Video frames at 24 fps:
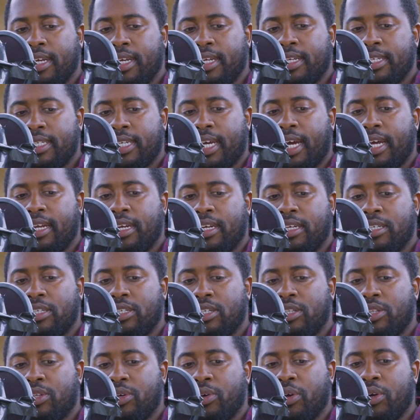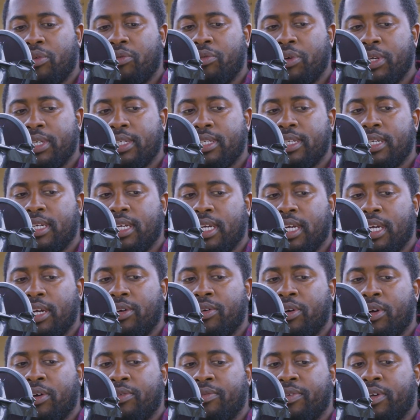tarnished through a recent
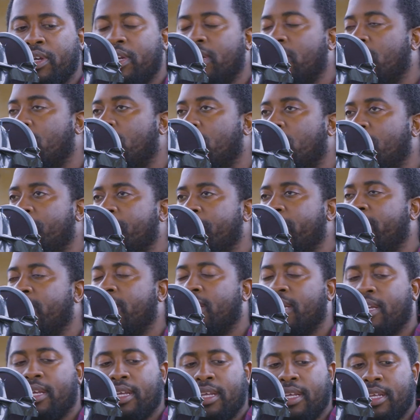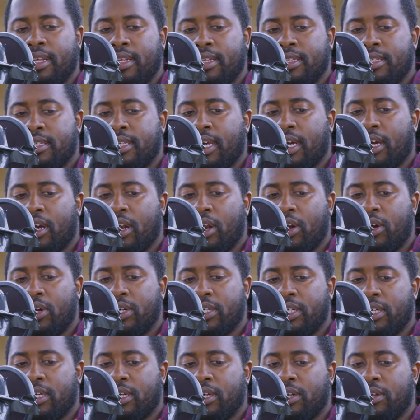era of economic,
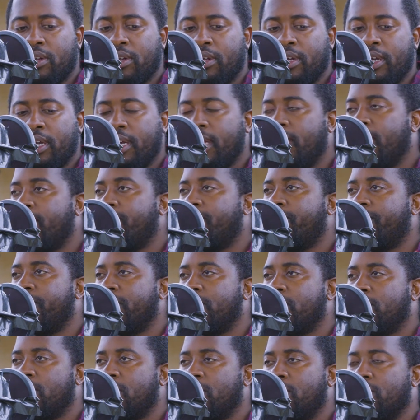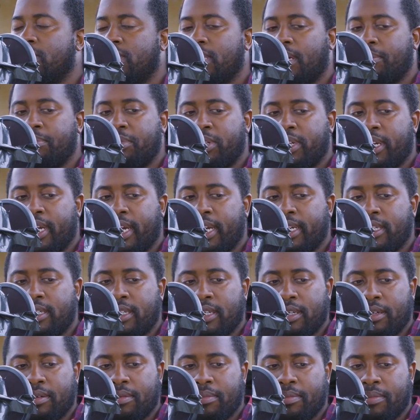psychological, and physical
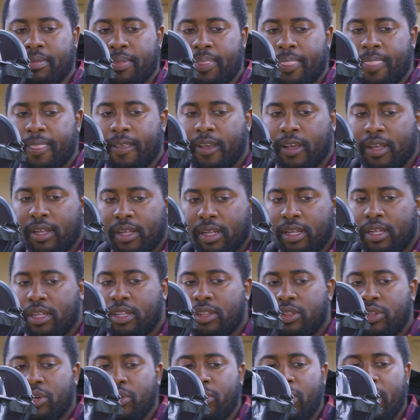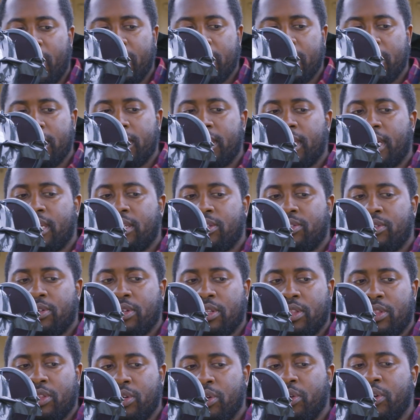subjugation.
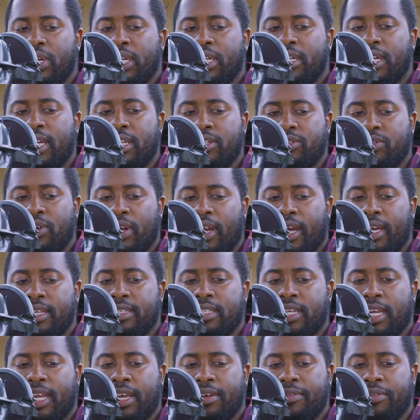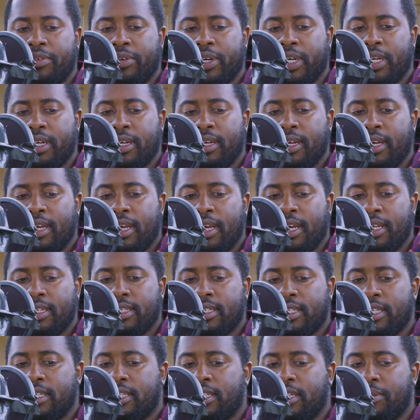Through industrialized slavery and
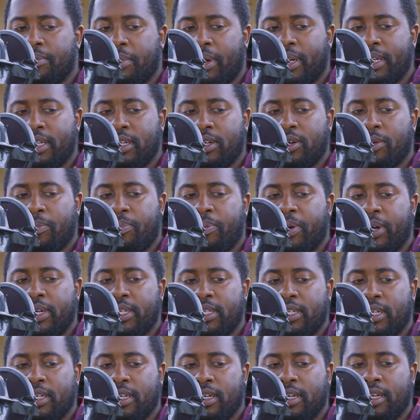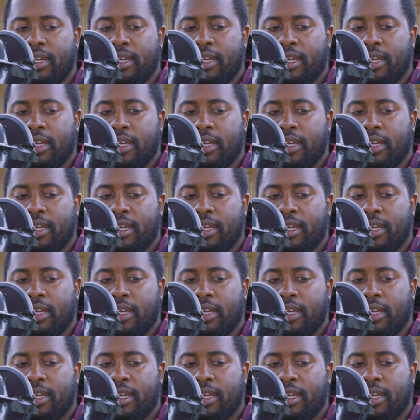systematic oppression,